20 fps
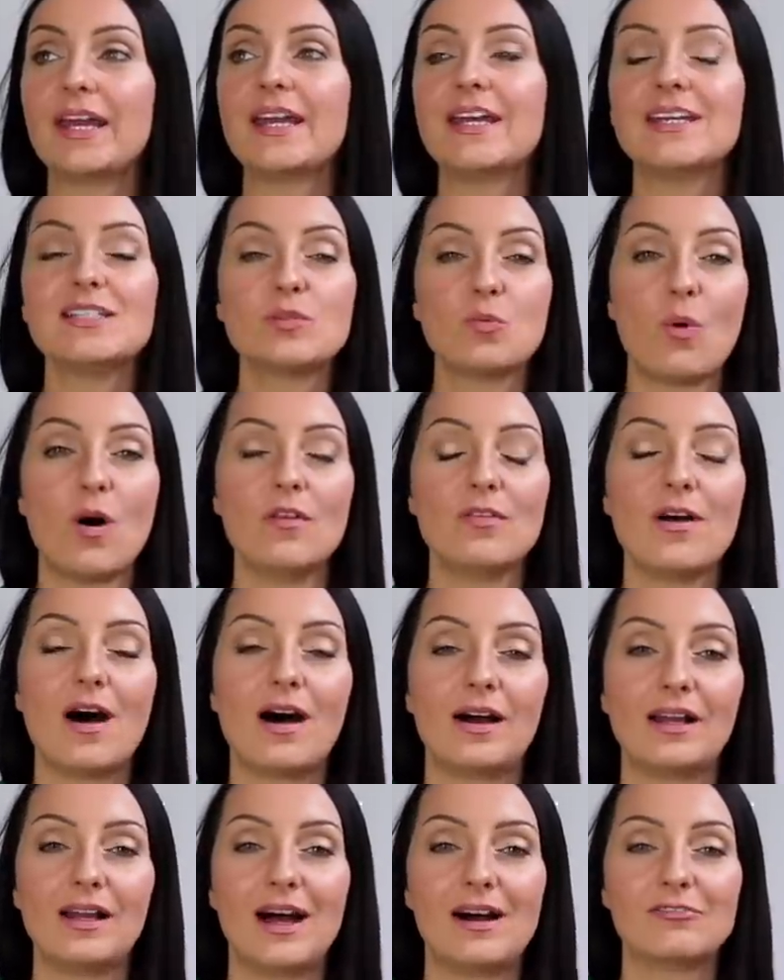It is one that
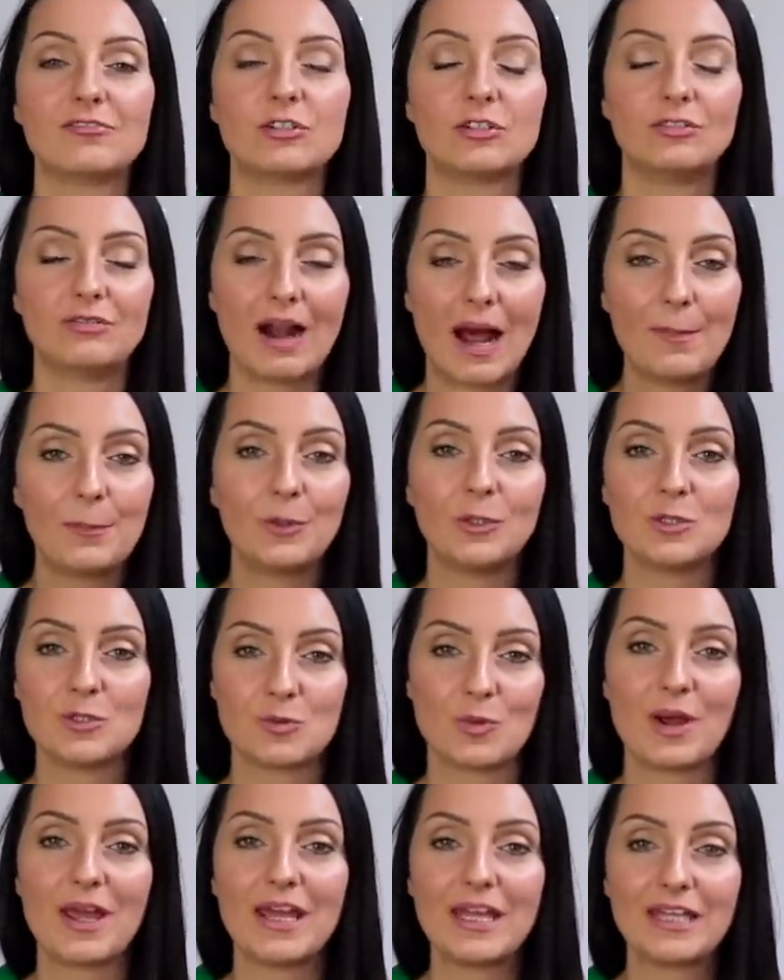I have
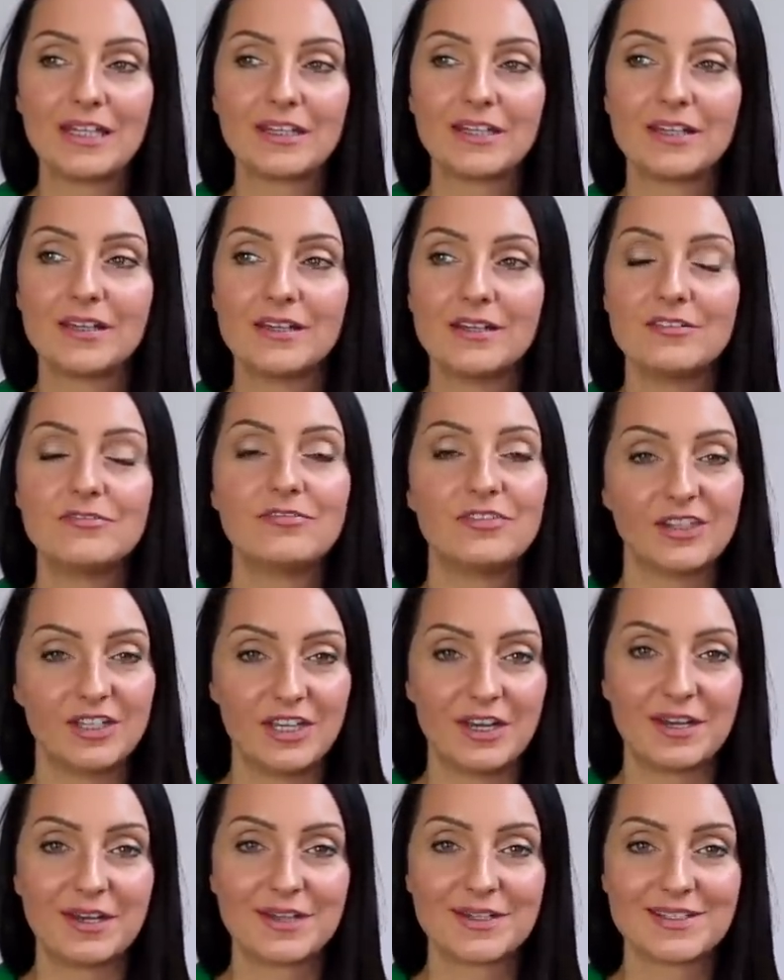grappled with for
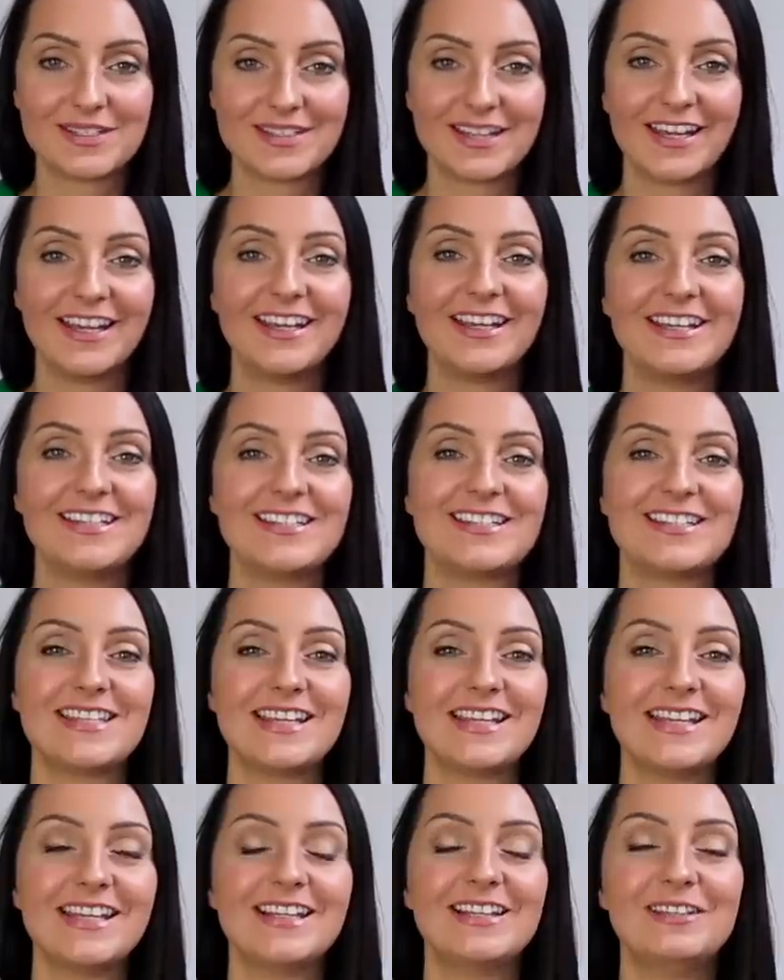years. It is
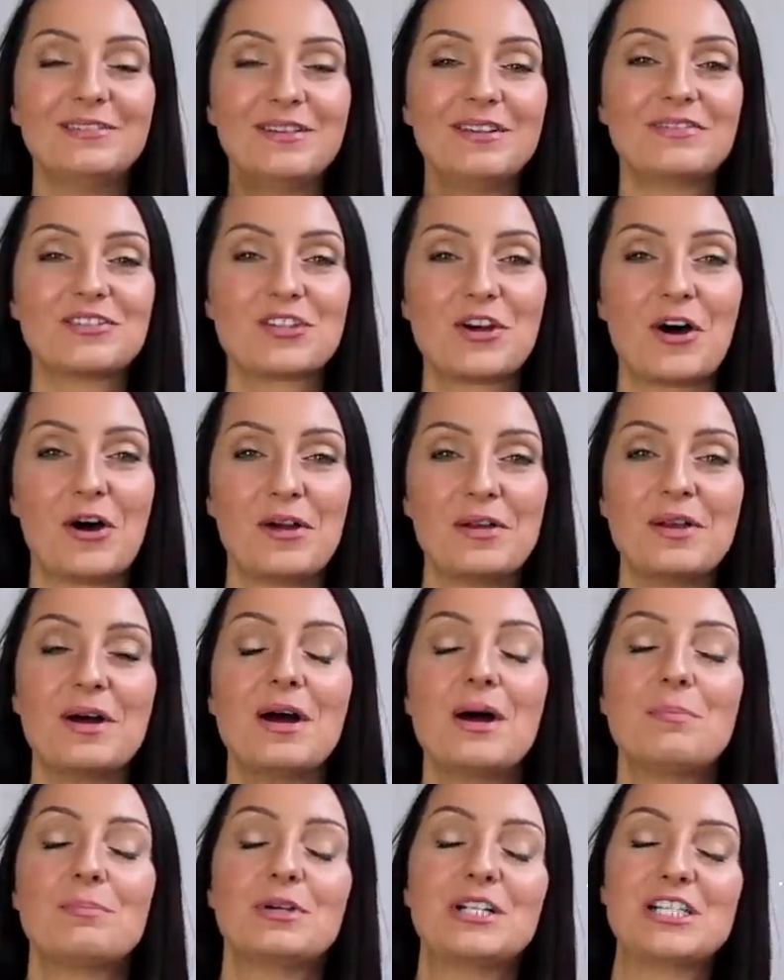the Louis Vuitton
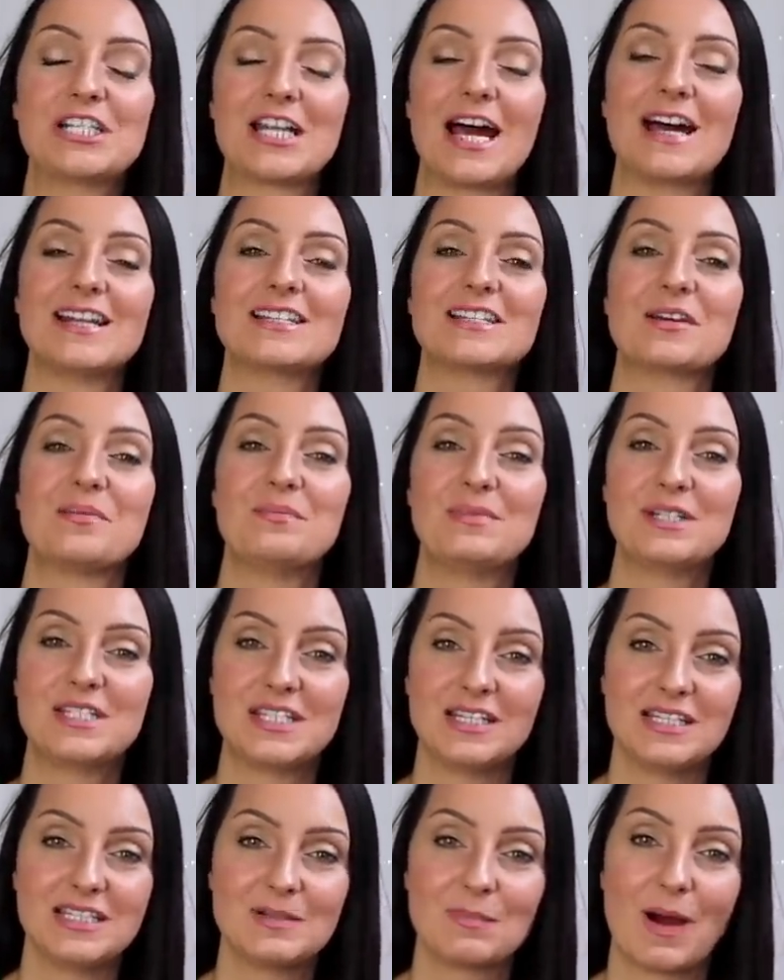Pochette
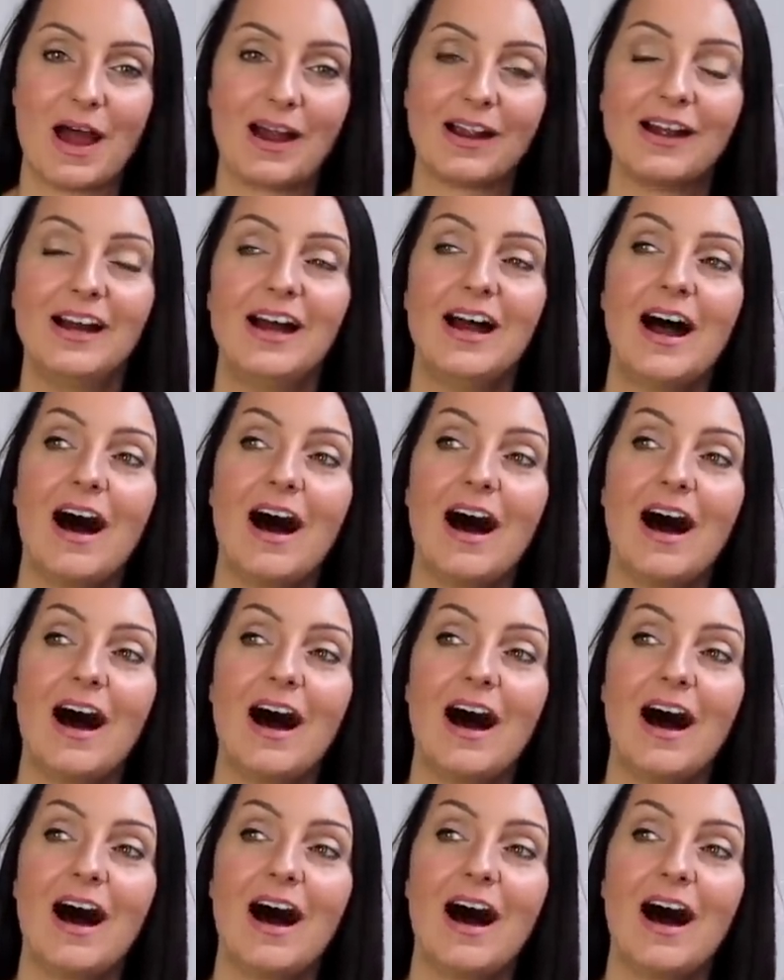Metis bag.